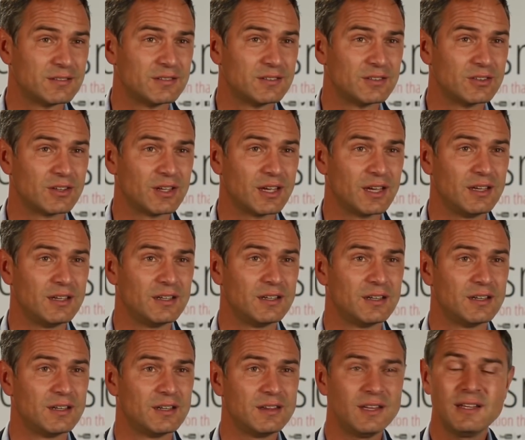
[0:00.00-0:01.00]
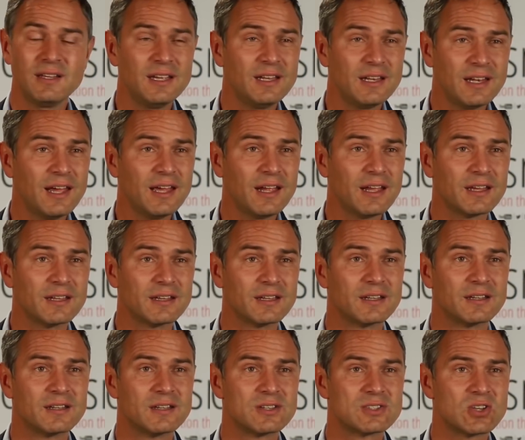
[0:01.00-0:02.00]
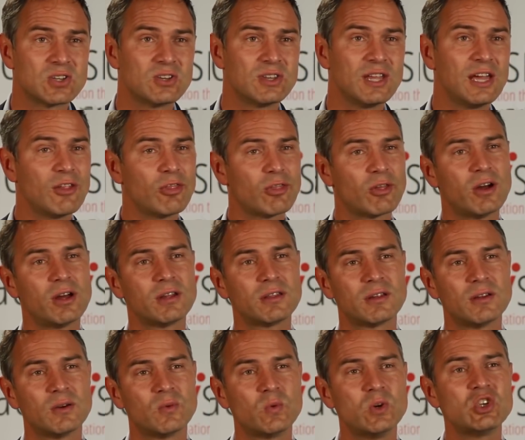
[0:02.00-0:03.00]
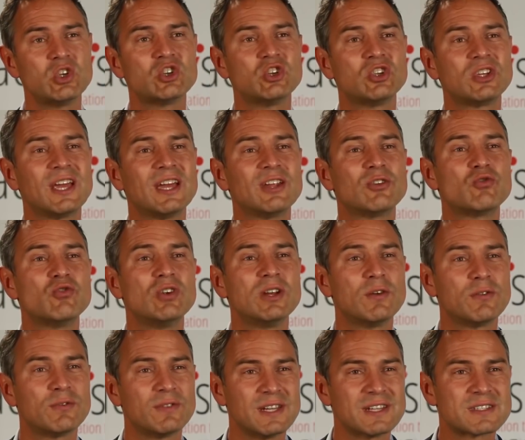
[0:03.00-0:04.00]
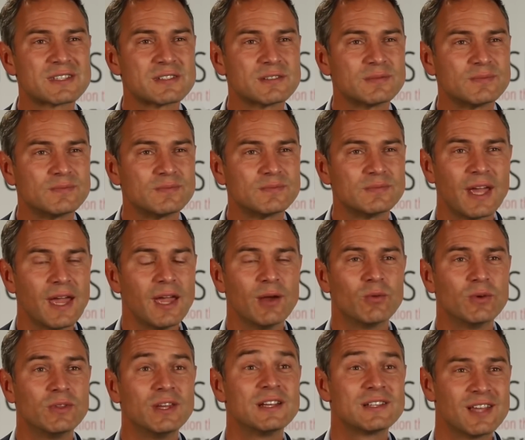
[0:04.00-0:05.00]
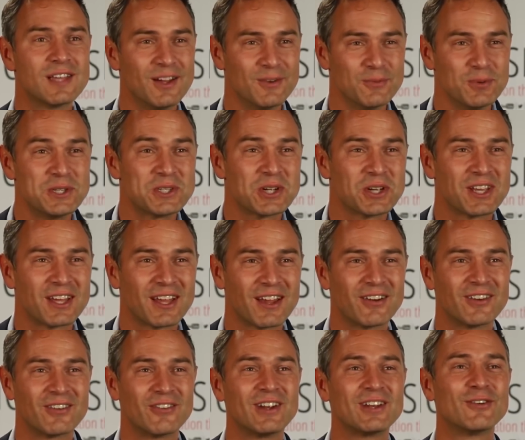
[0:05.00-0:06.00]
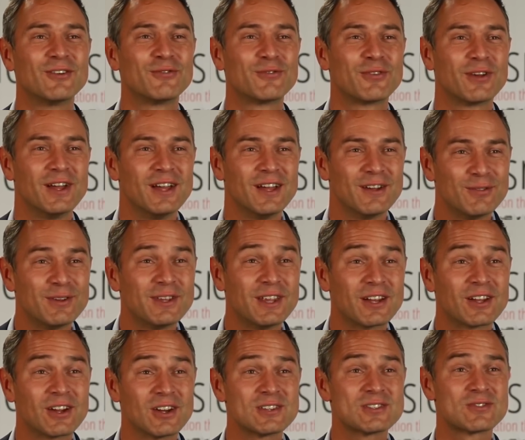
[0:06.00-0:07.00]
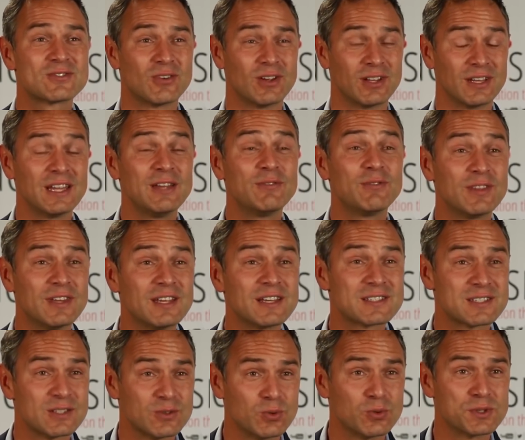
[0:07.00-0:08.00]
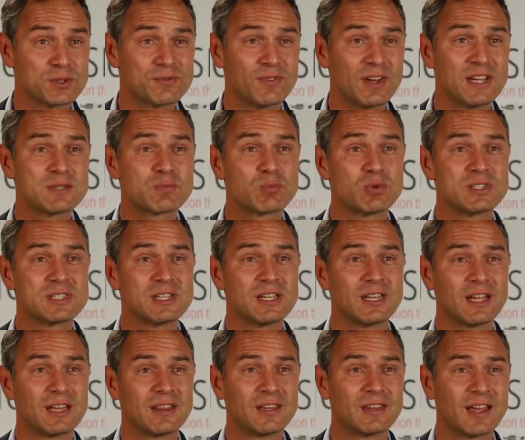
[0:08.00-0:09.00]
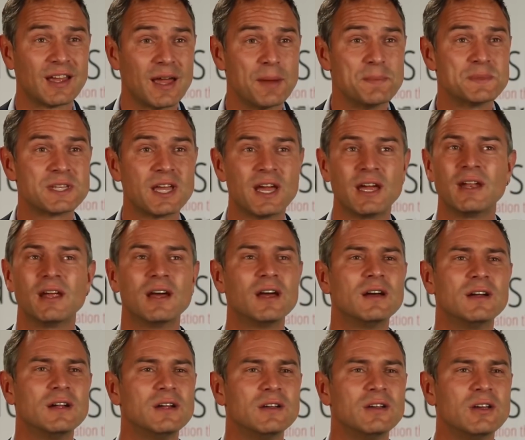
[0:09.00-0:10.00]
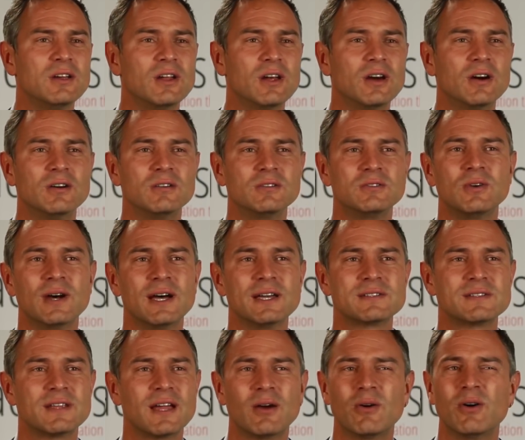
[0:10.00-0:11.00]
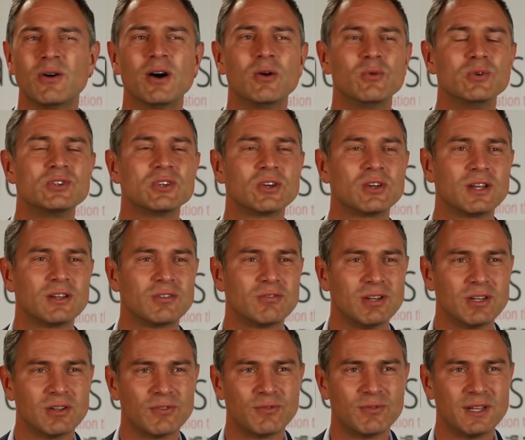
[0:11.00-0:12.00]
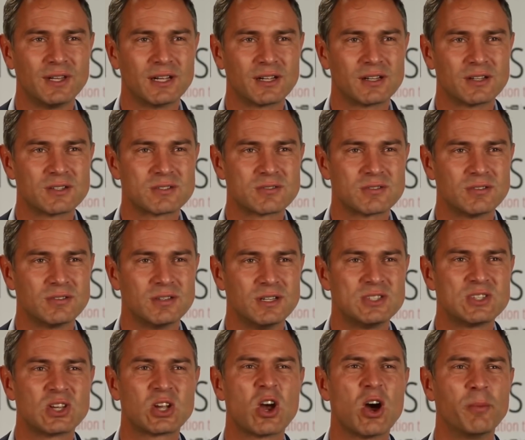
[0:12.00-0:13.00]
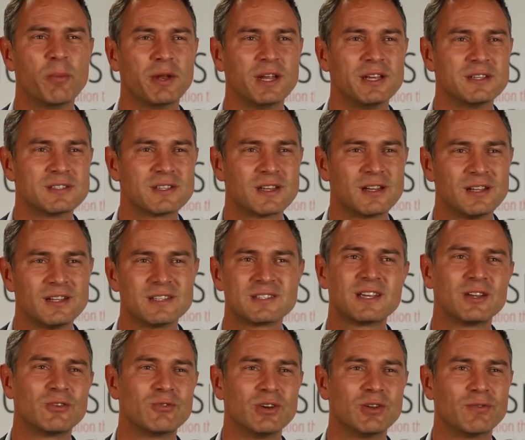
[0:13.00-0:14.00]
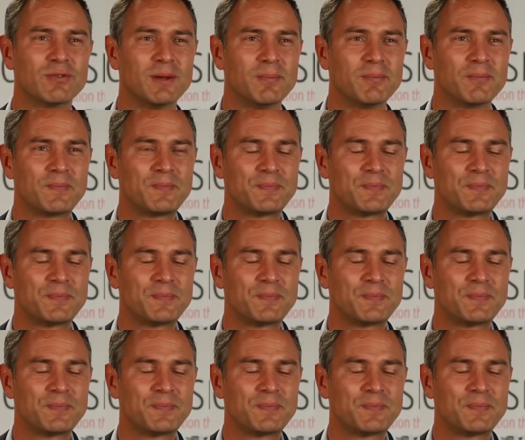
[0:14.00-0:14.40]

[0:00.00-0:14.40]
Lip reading: okay? They didn't like it. So they thought we should get rid of Nixon. We should get rid of Fidel Castro. And even Nixon, who was vice president at the time, said, to Eisenhower, we should get rid of Fidel Castro. He's a communist. Let's get rid of him.